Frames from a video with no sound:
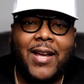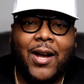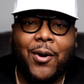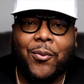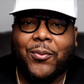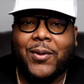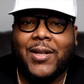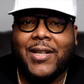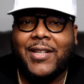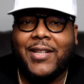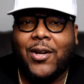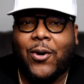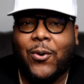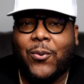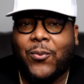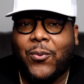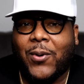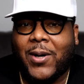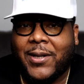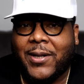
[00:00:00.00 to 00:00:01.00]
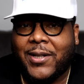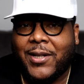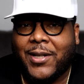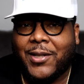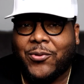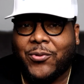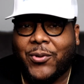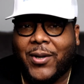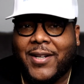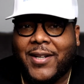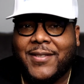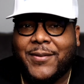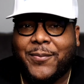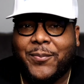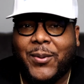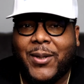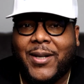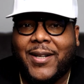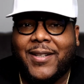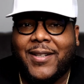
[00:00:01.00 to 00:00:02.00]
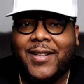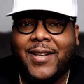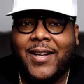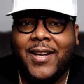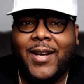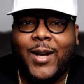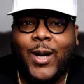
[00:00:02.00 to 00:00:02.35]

I really don't want to address, but